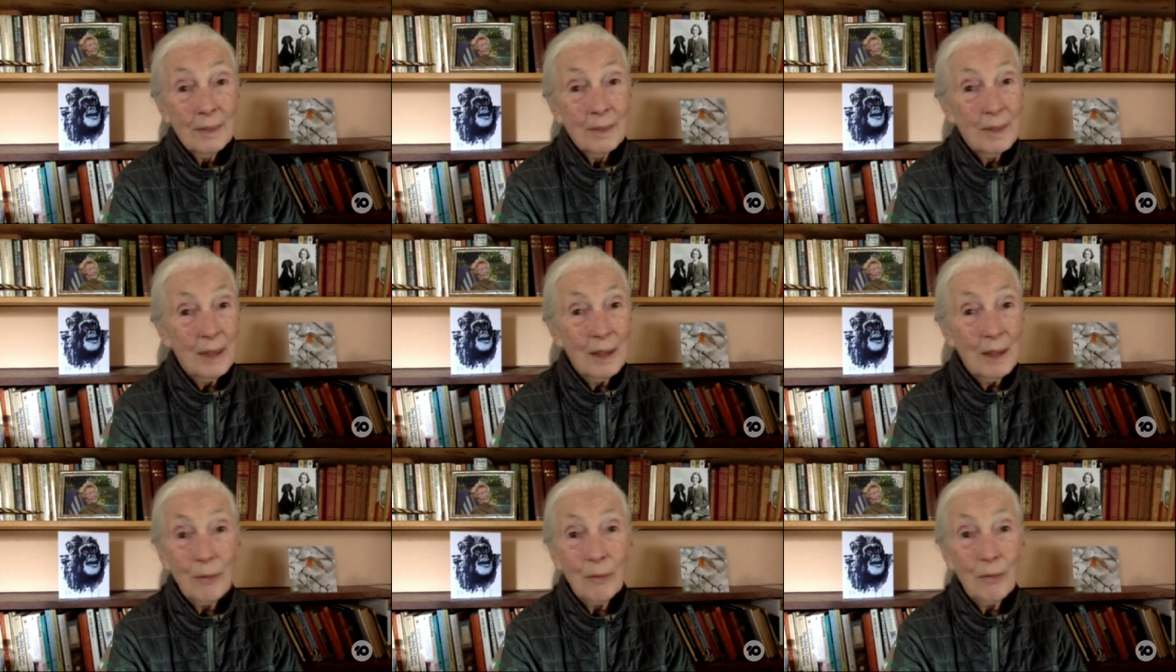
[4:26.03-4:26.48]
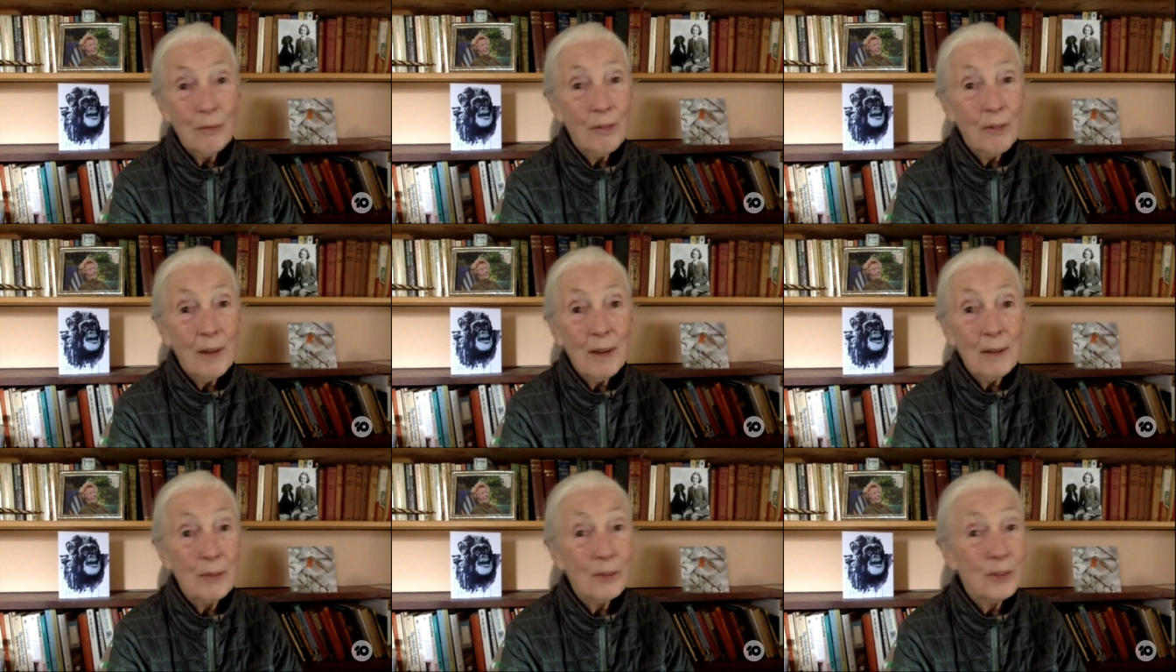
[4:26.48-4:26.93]
even
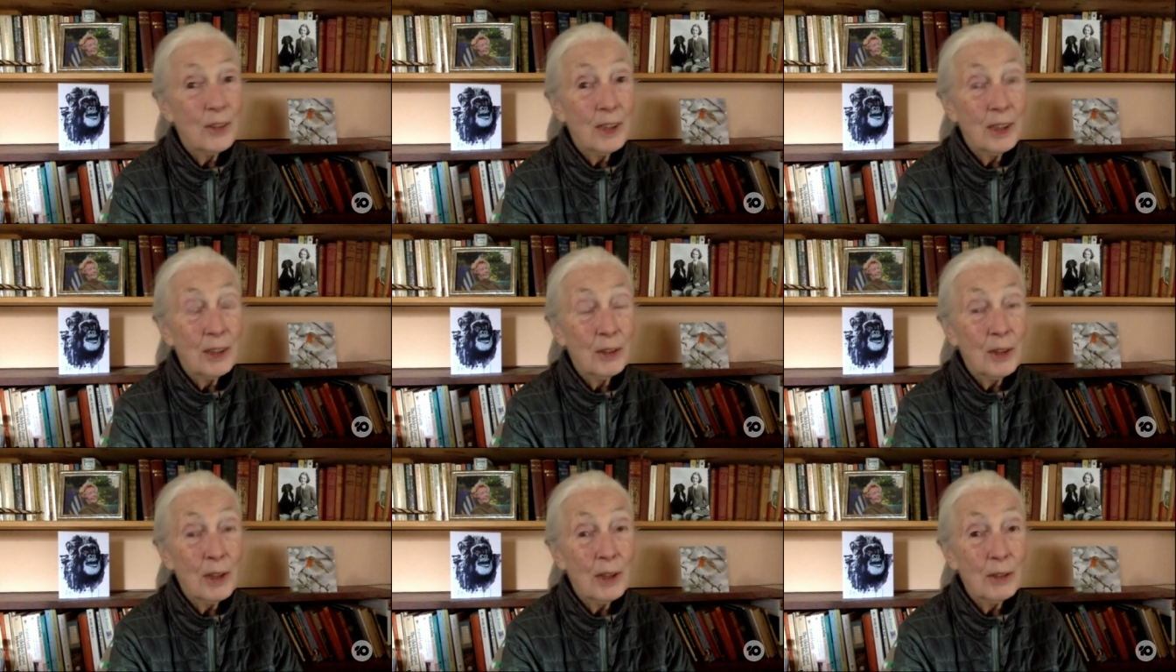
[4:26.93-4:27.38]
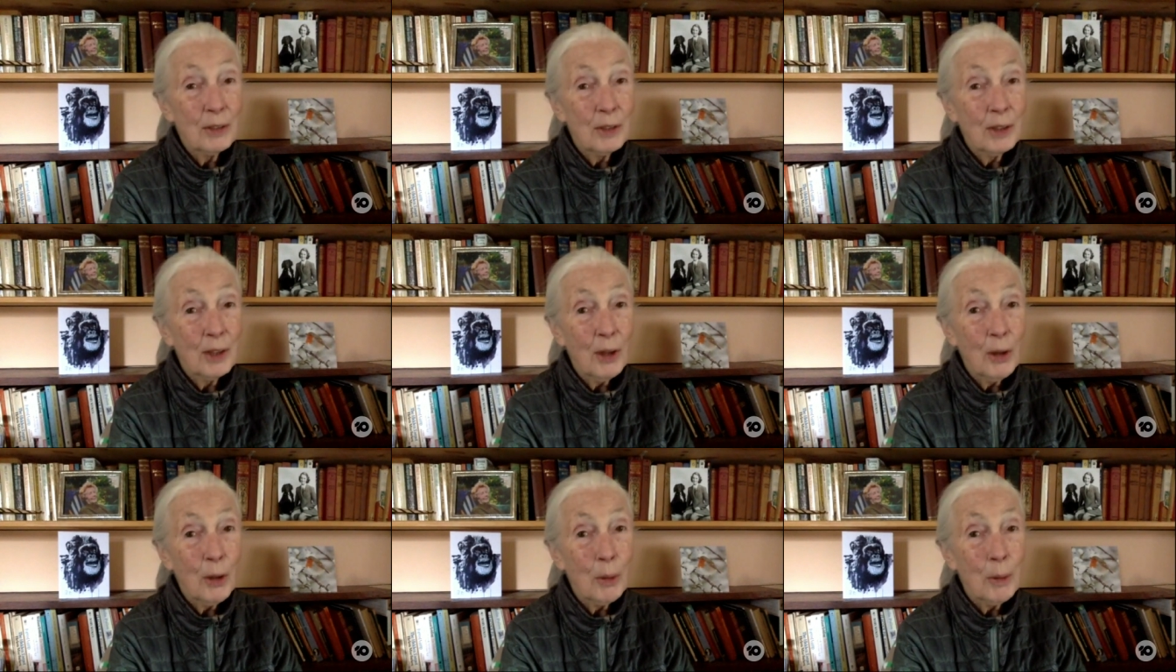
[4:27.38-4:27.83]
five, six years
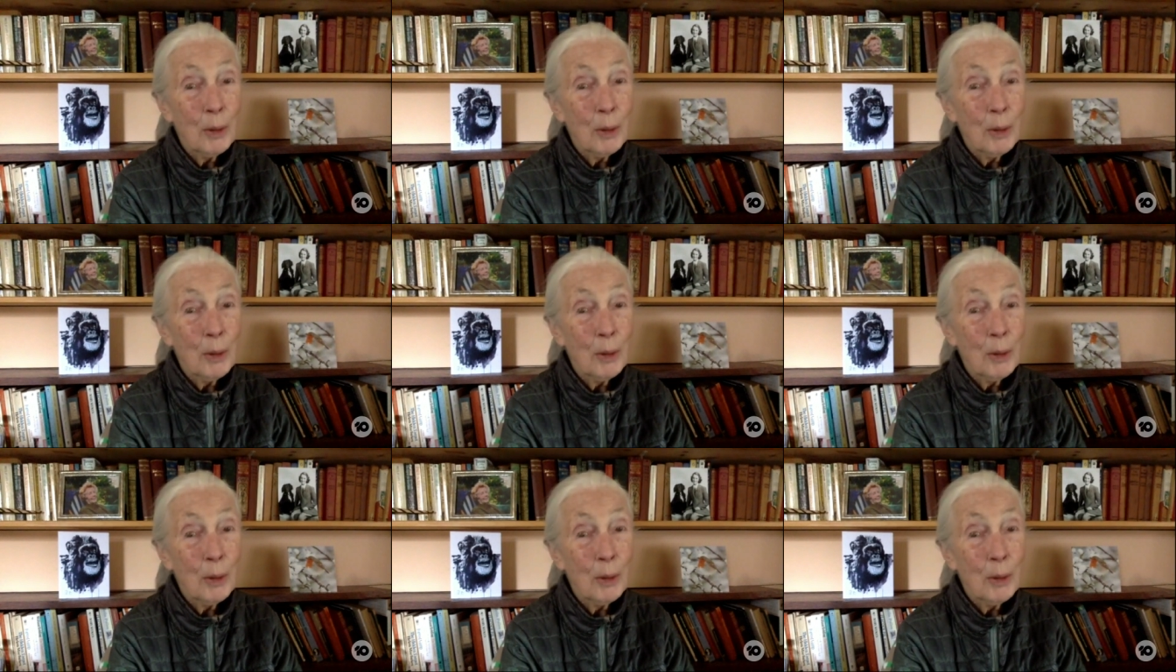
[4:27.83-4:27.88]
ago.